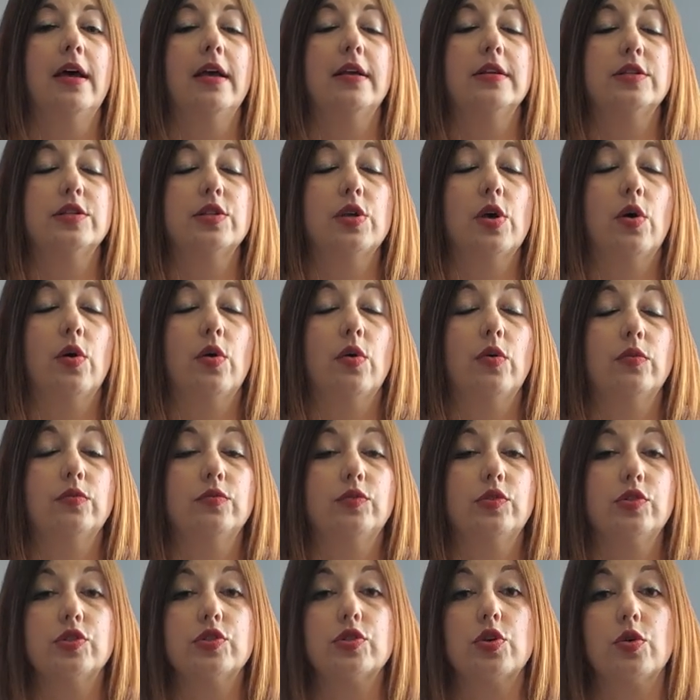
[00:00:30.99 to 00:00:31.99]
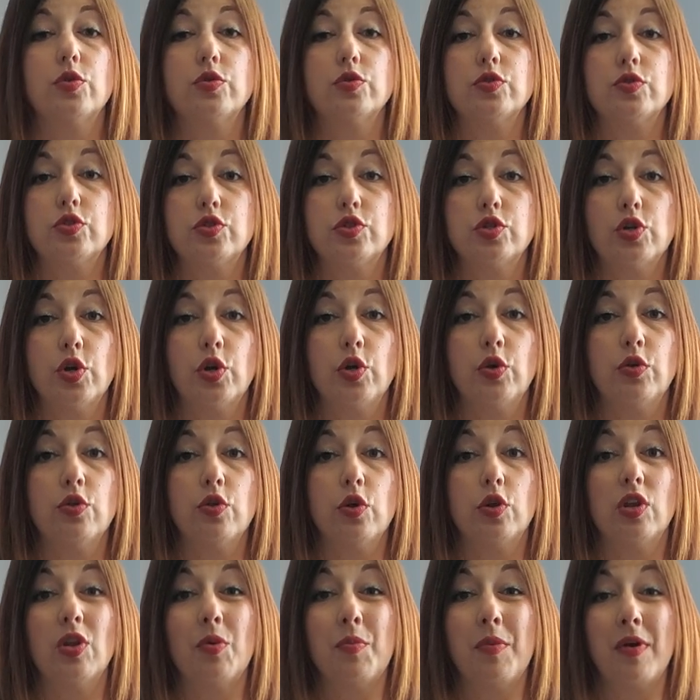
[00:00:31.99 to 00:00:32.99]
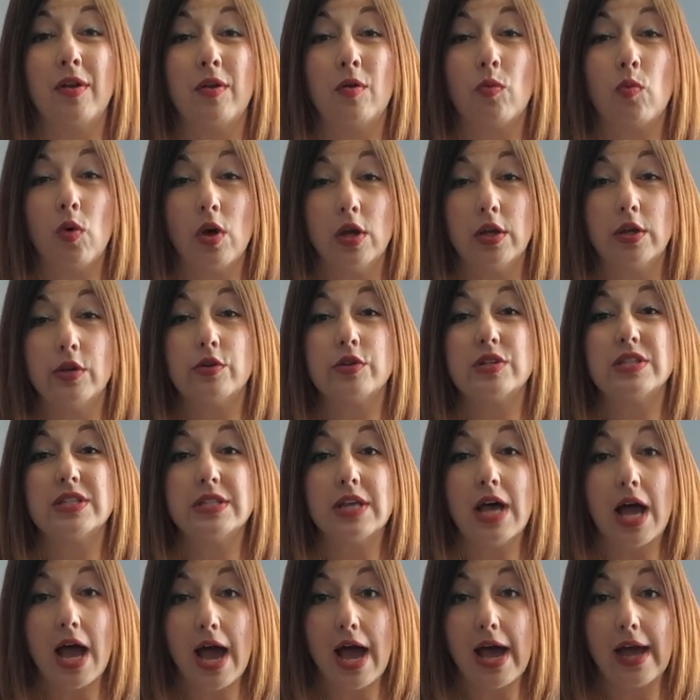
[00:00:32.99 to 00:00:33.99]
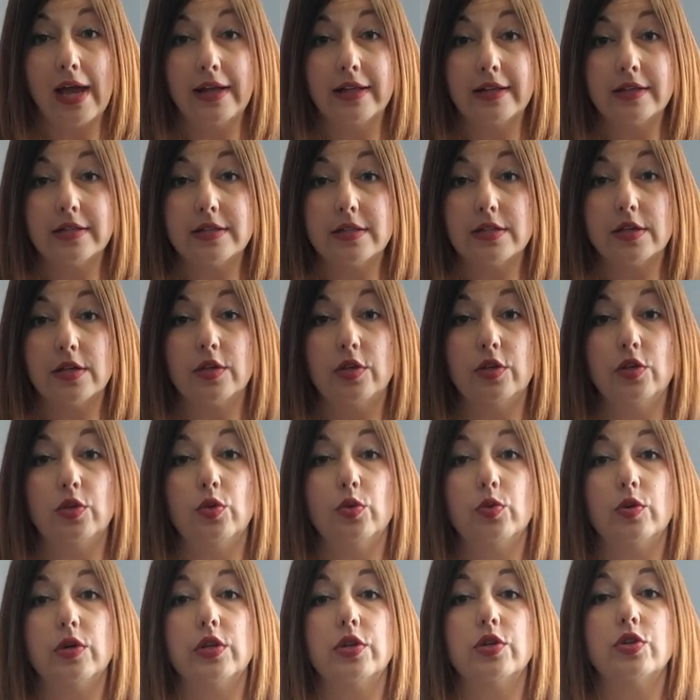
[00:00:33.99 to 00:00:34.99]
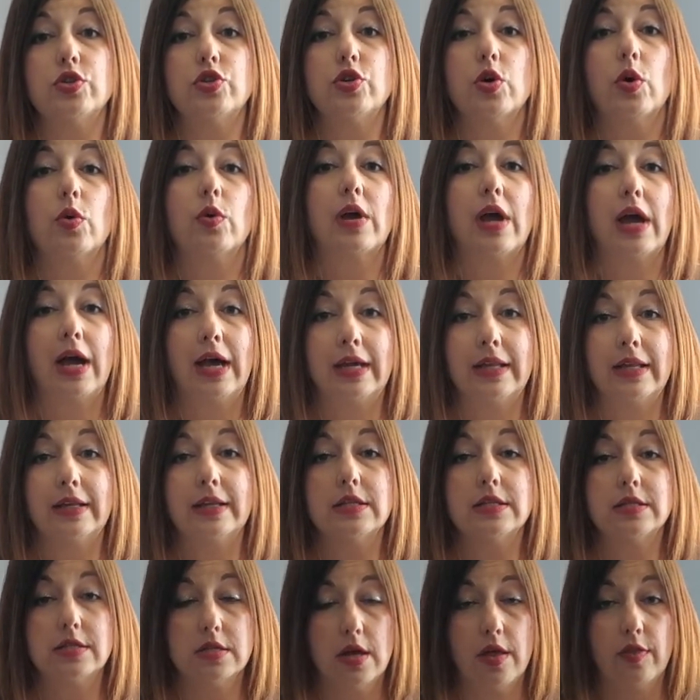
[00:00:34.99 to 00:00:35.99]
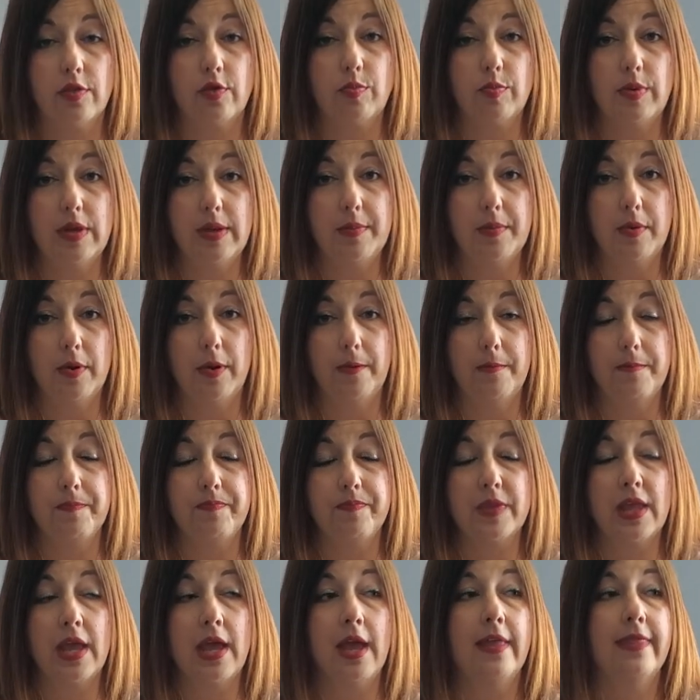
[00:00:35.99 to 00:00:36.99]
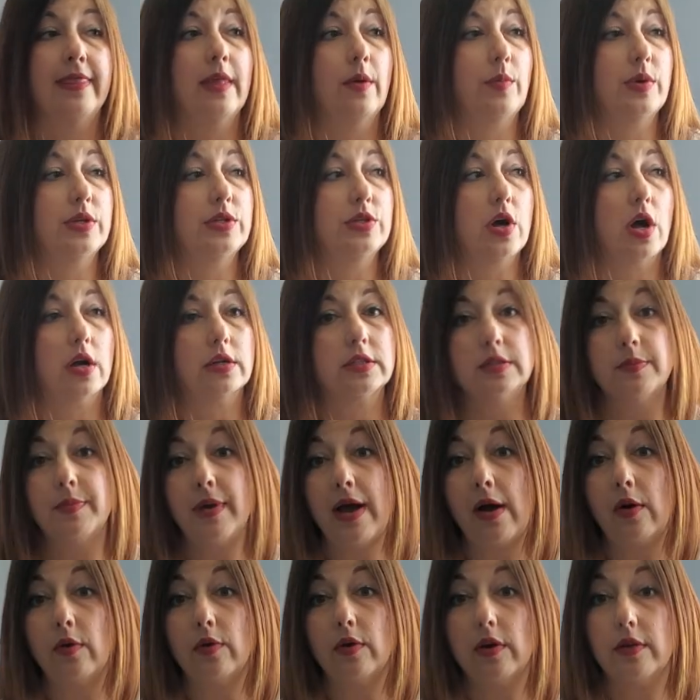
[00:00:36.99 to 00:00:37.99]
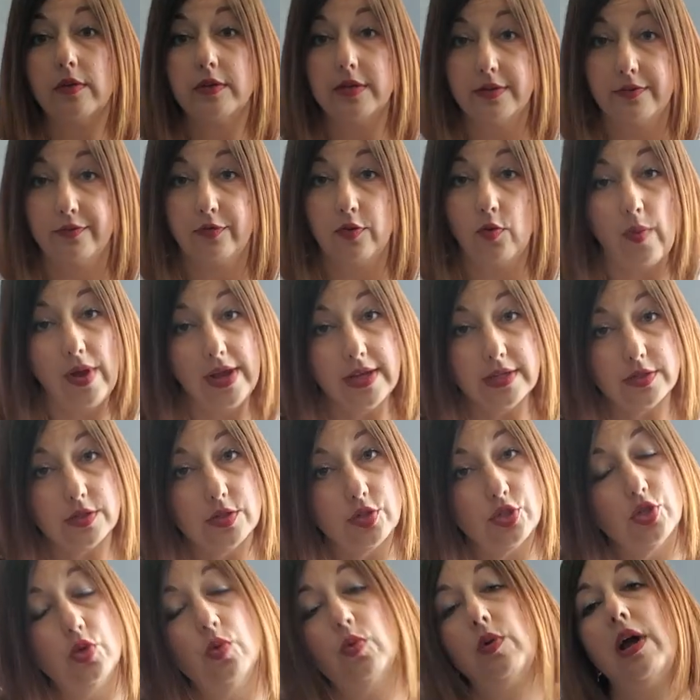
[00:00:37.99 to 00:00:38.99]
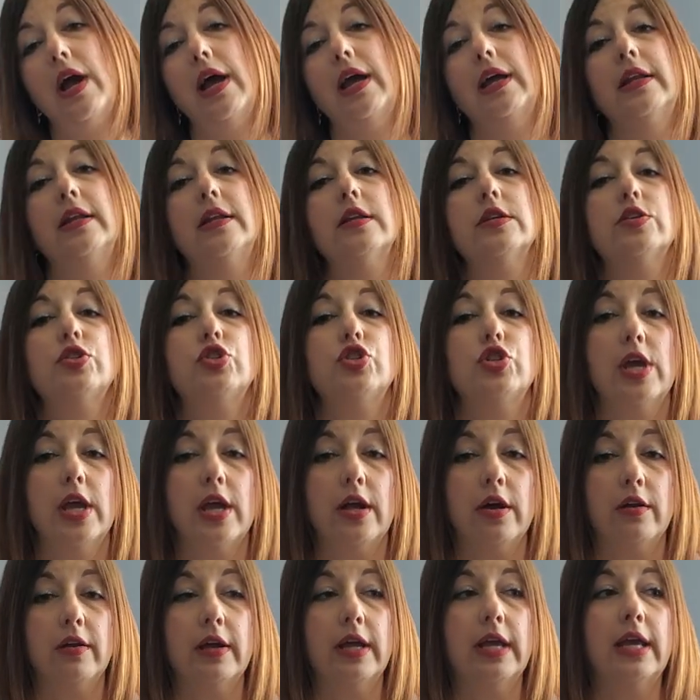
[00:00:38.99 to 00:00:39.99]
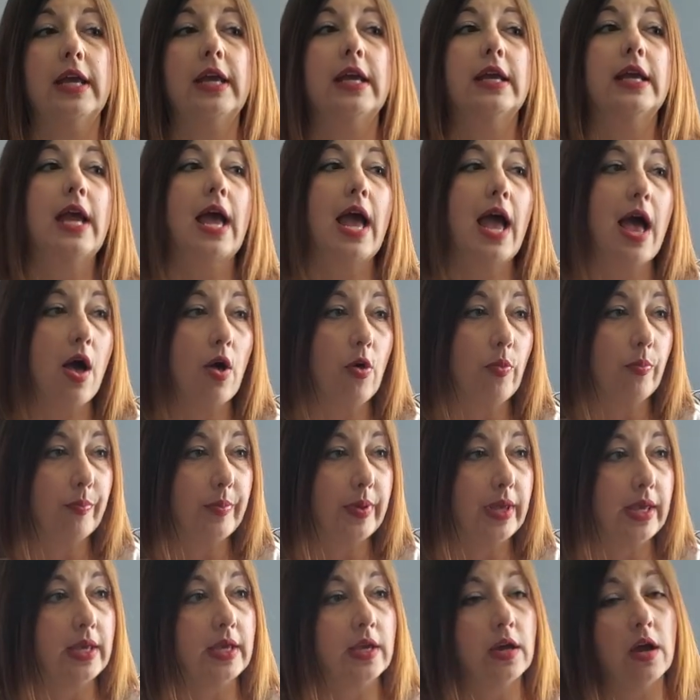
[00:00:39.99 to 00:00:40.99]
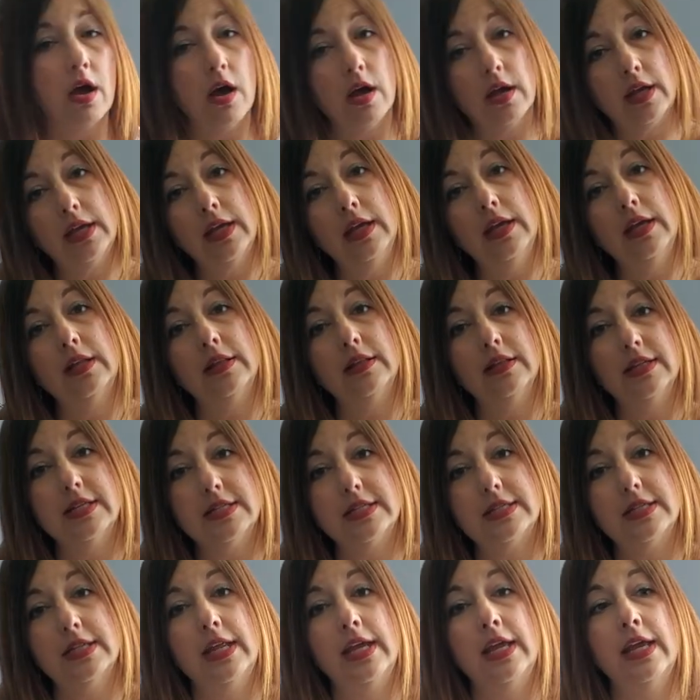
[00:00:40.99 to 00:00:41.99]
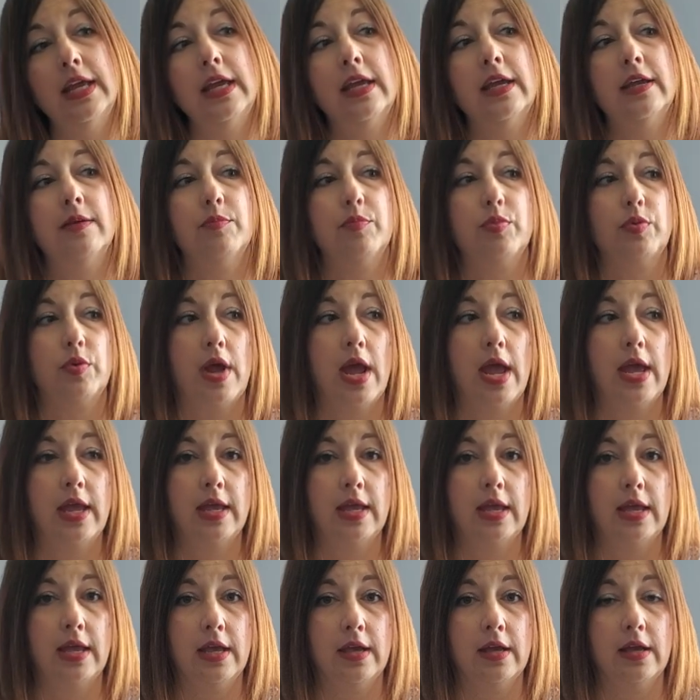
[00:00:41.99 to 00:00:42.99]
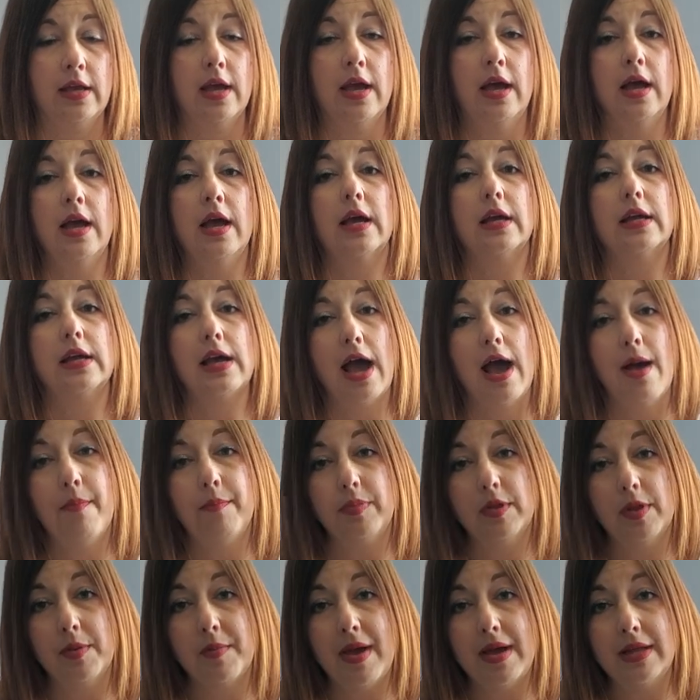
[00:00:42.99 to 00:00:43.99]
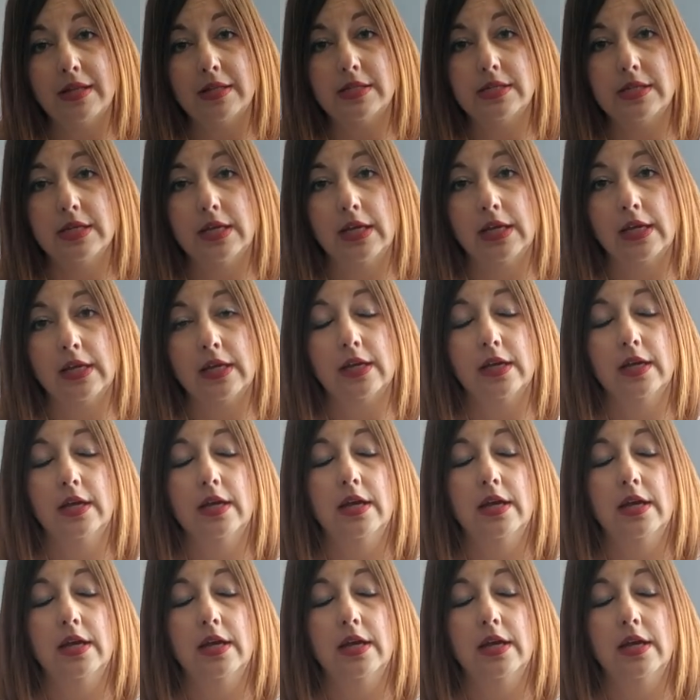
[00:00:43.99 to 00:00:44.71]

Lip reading: So just goes to show you that no matter what your size, you can show kindness to other people. Then we talked about different ways to show kindness: sharing, helping, hugging, listening, praying, complimenting.